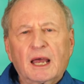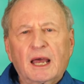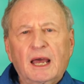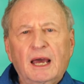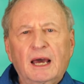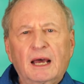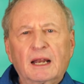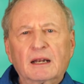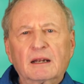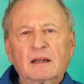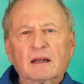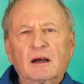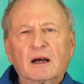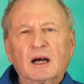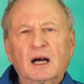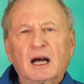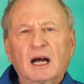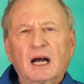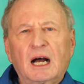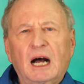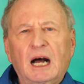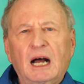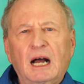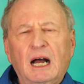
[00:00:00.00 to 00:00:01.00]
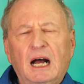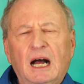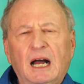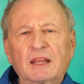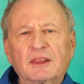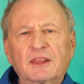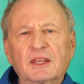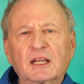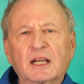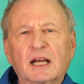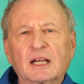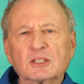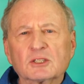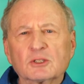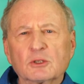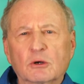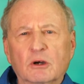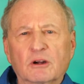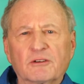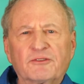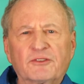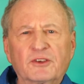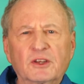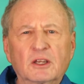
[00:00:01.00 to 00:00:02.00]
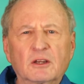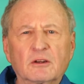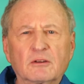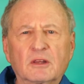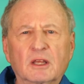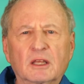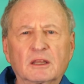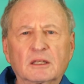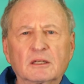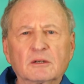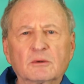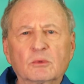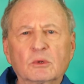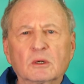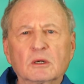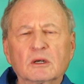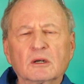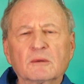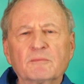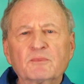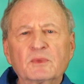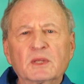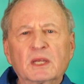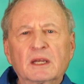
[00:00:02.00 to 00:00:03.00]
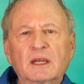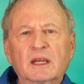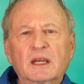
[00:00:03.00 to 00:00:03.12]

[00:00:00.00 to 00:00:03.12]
And I think I saw a figure that there were,